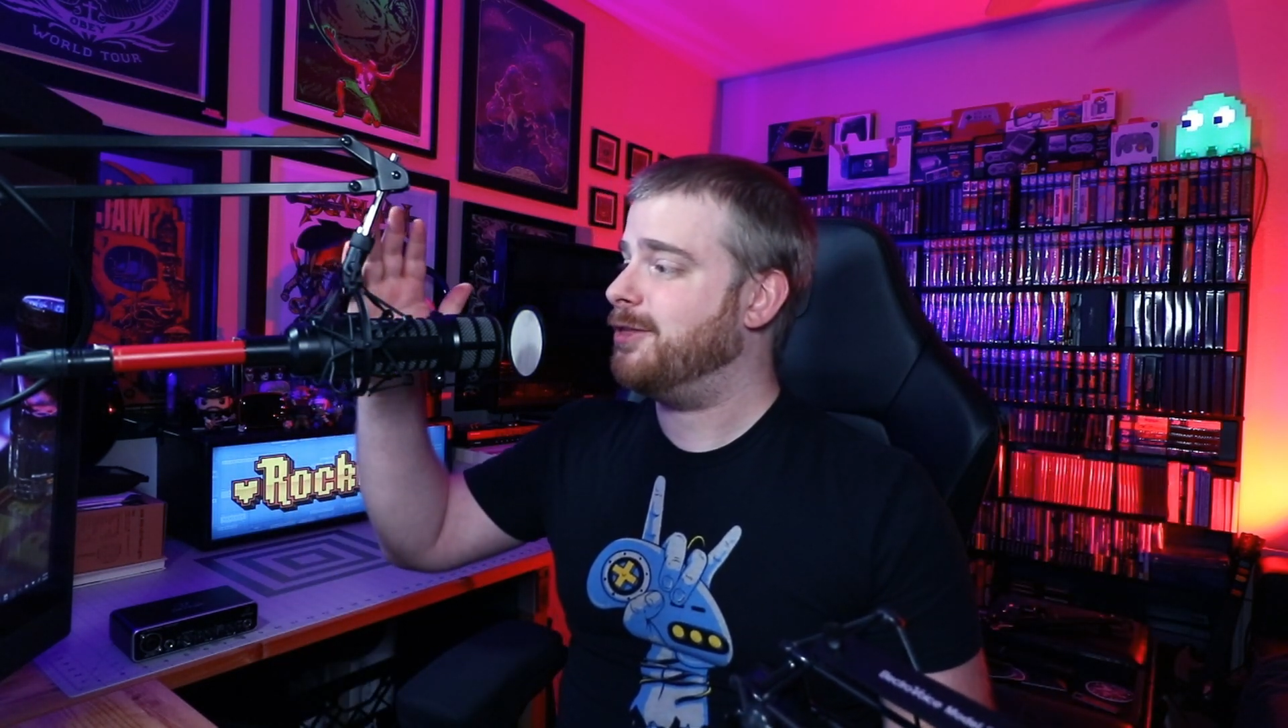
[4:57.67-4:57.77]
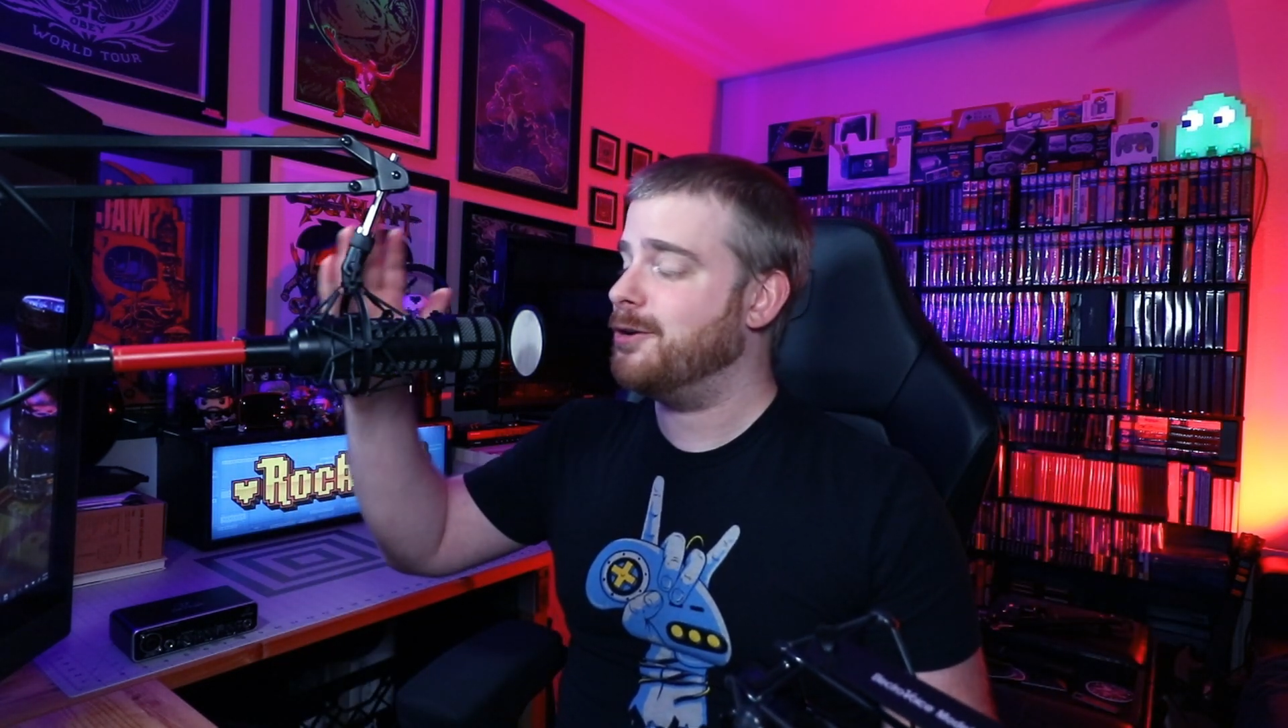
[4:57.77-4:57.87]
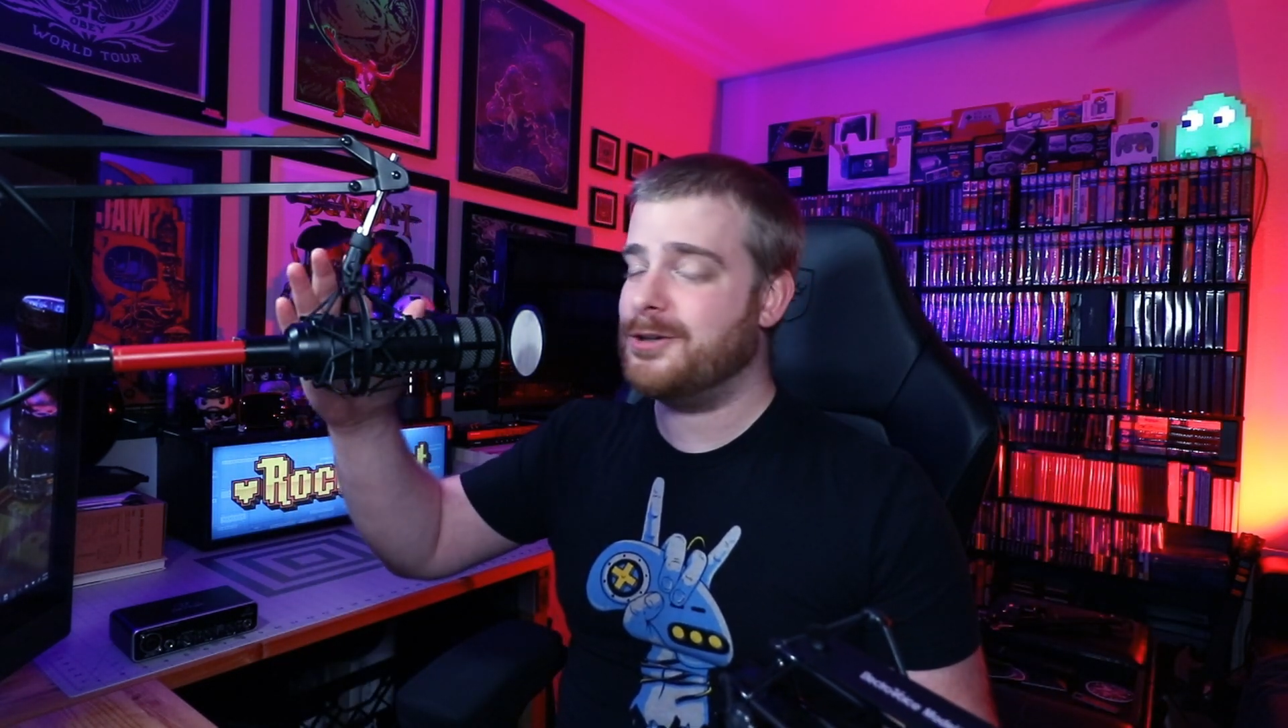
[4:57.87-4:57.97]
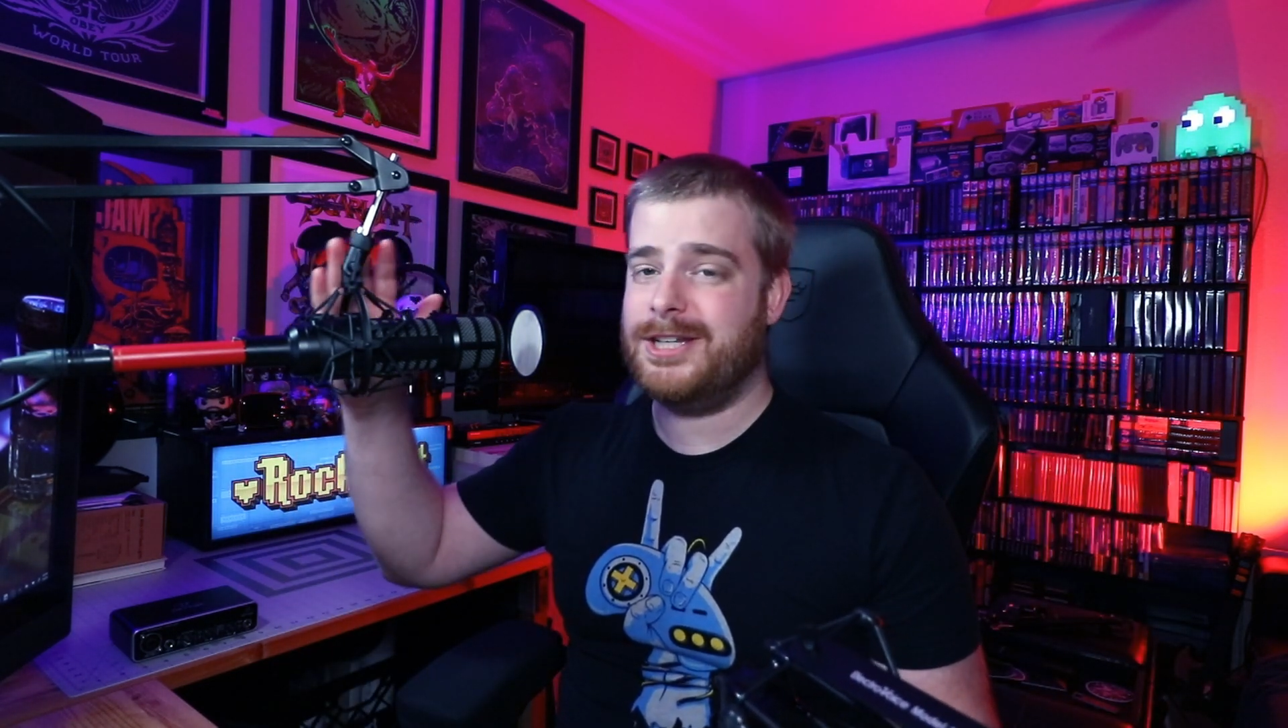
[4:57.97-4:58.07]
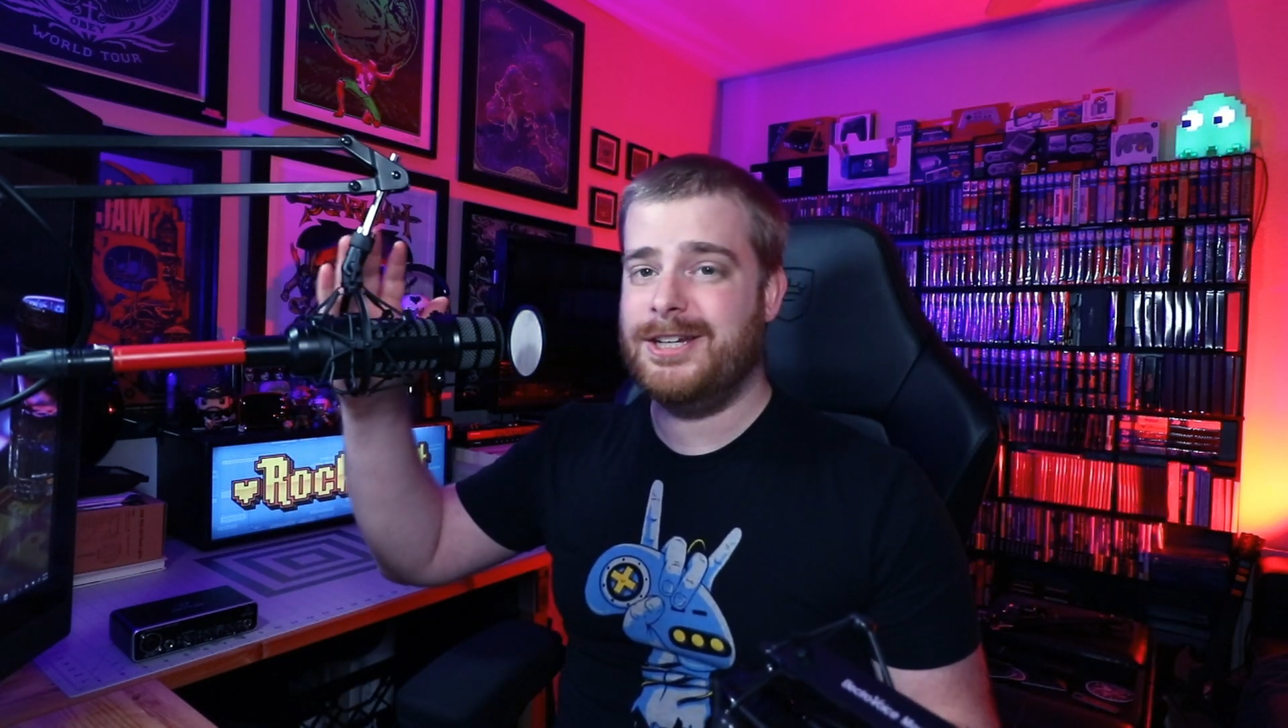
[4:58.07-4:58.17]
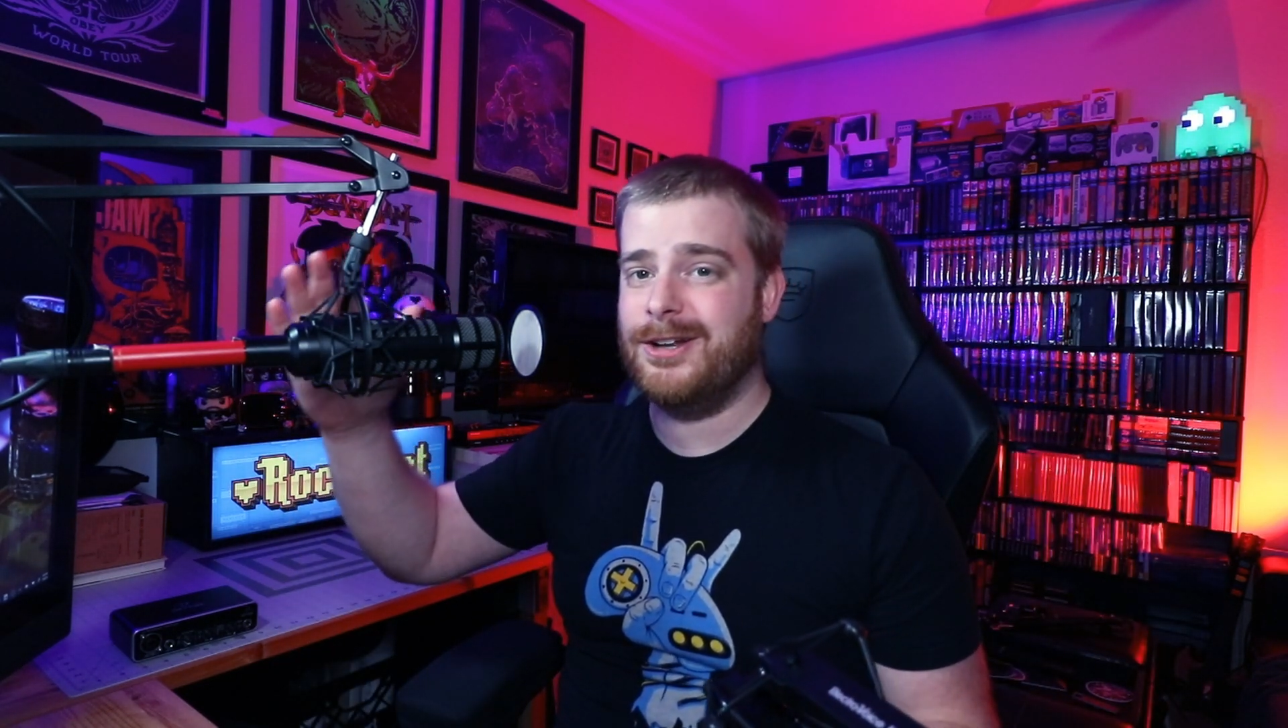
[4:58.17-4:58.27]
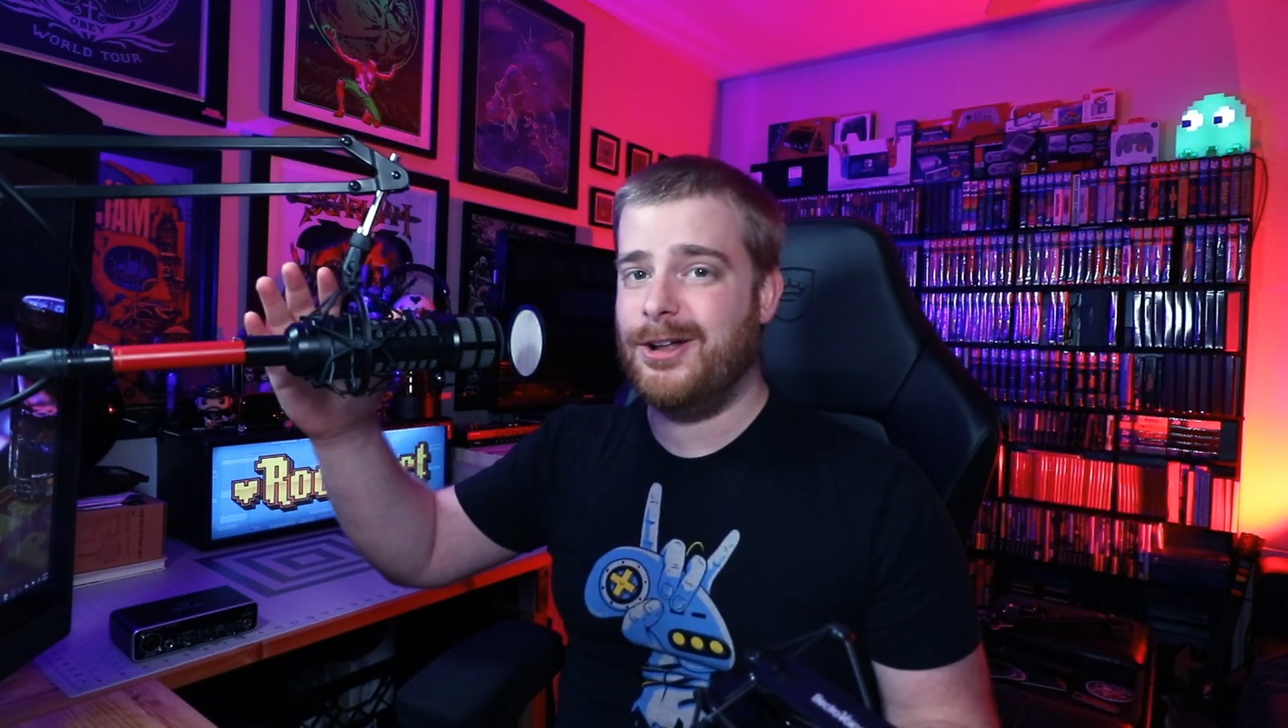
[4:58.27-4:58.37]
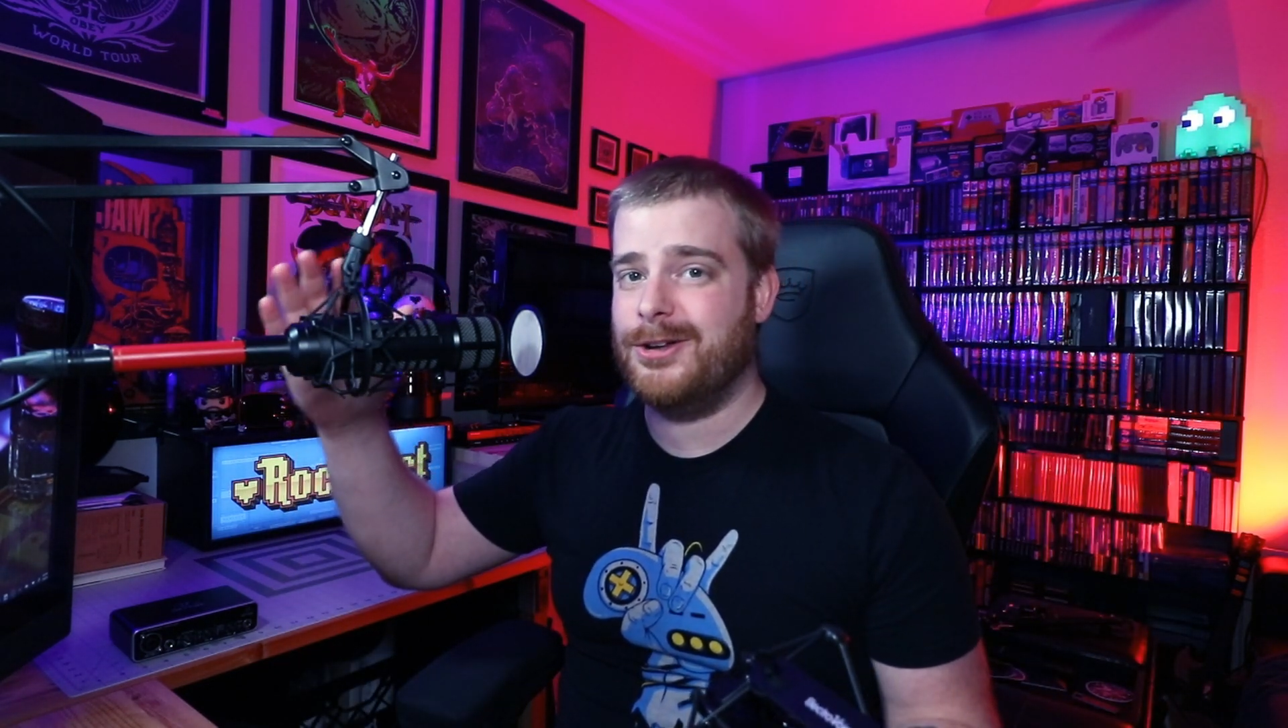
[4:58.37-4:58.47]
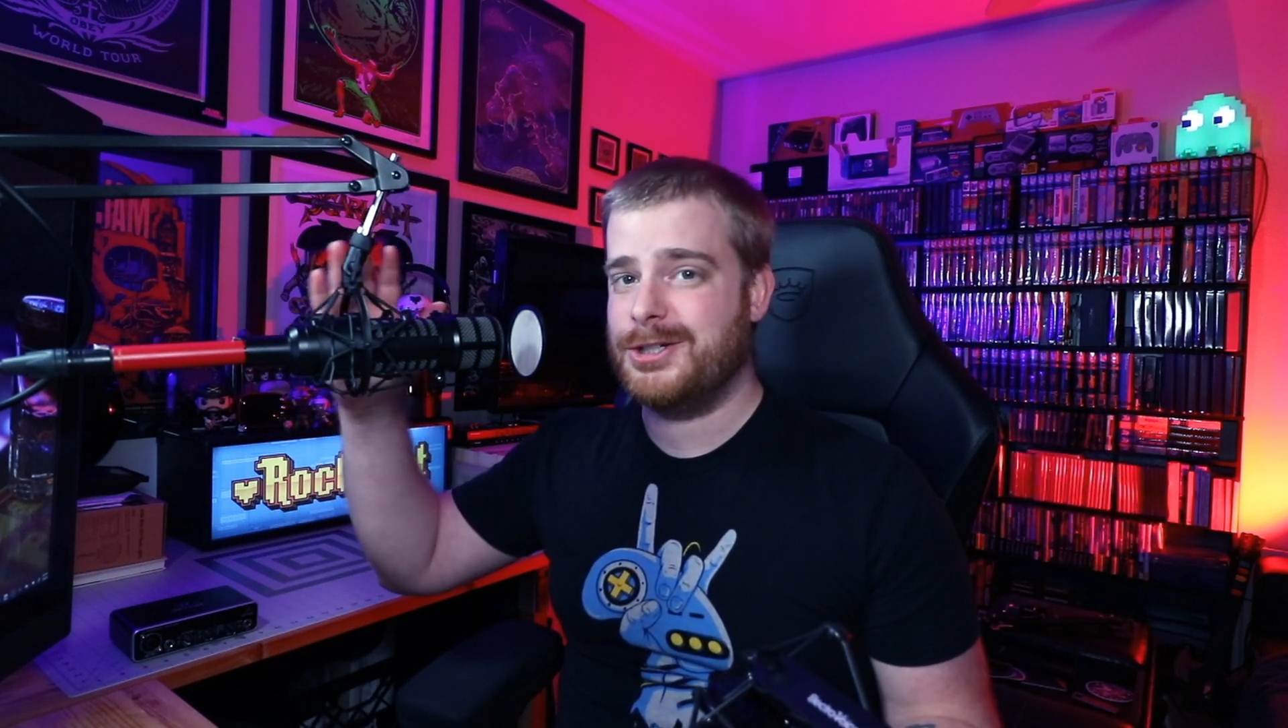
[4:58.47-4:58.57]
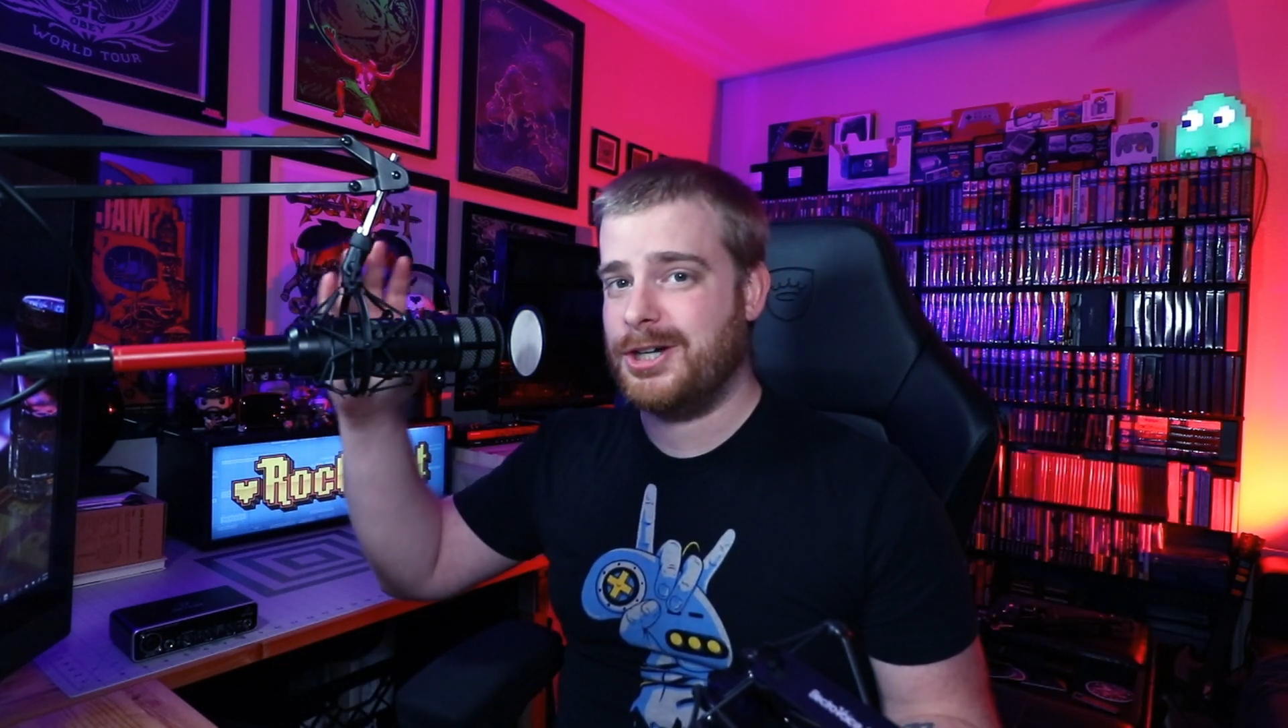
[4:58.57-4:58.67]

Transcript: $13